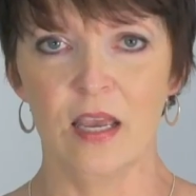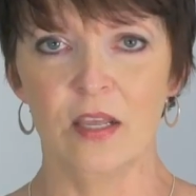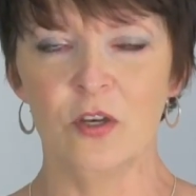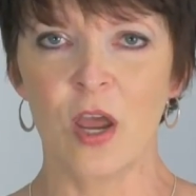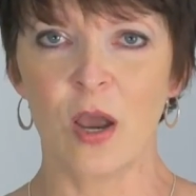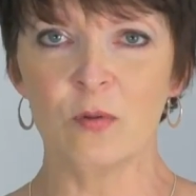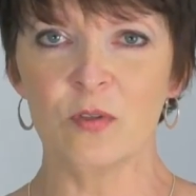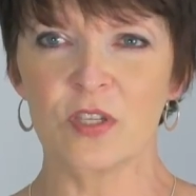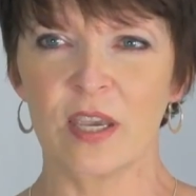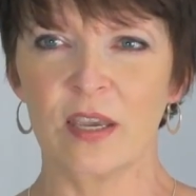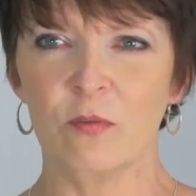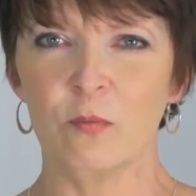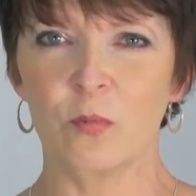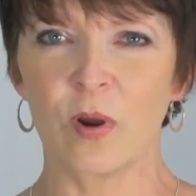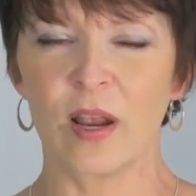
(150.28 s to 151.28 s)
Notes
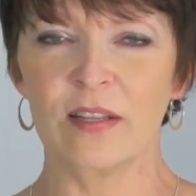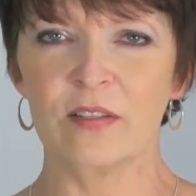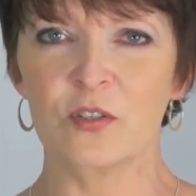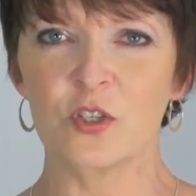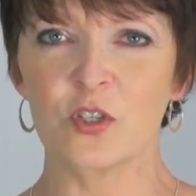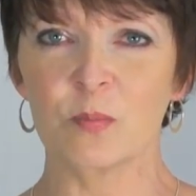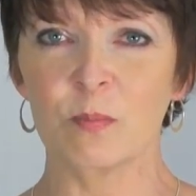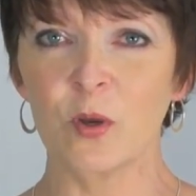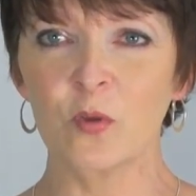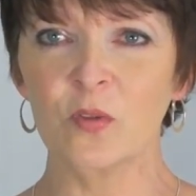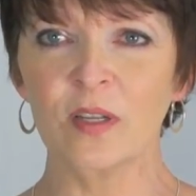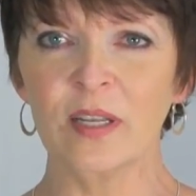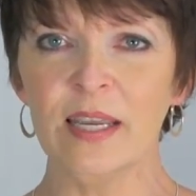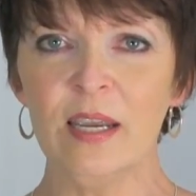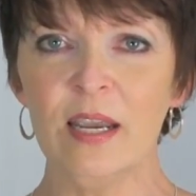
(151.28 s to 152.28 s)
can run
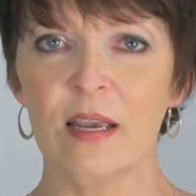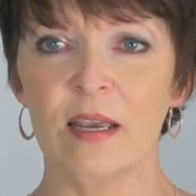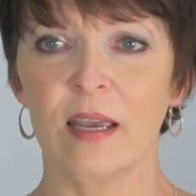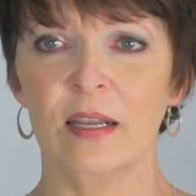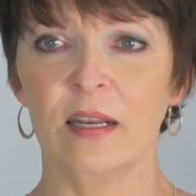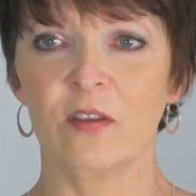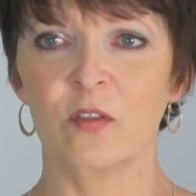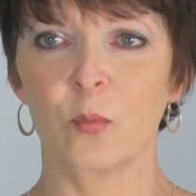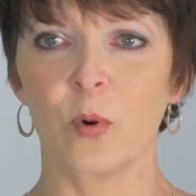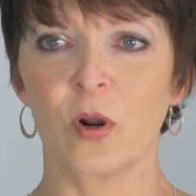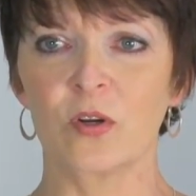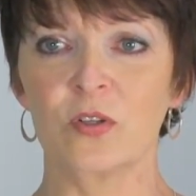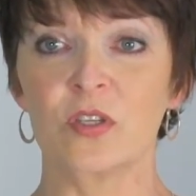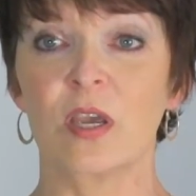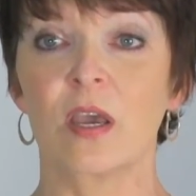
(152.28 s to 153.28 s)
smoothly. In other
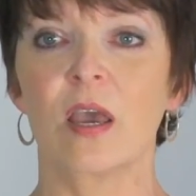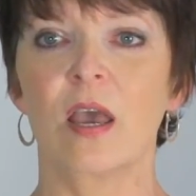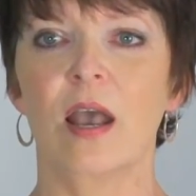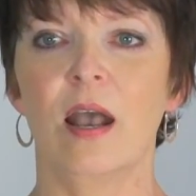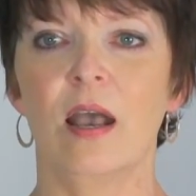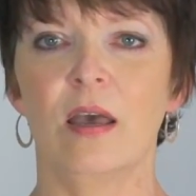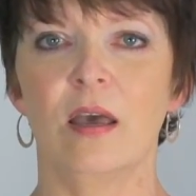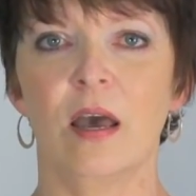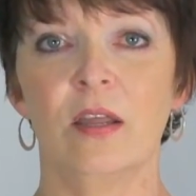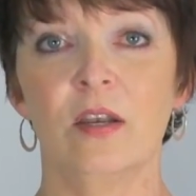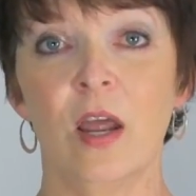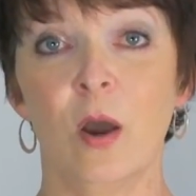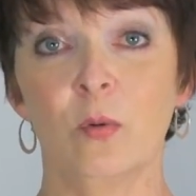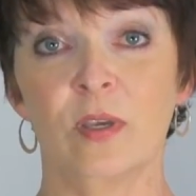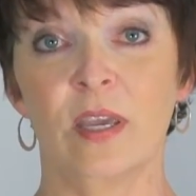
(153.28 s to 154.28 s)
words, a
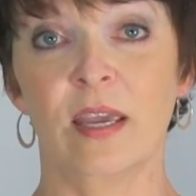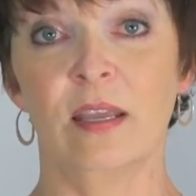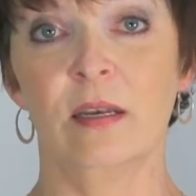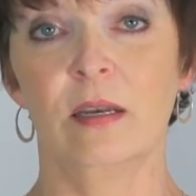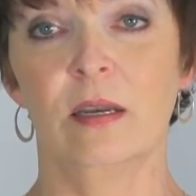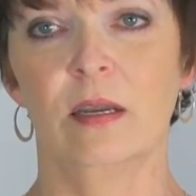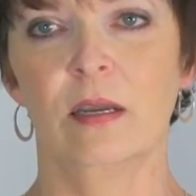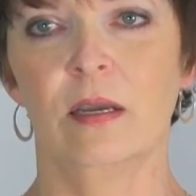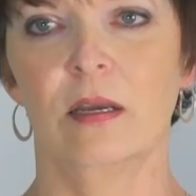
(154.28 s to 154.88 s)
note can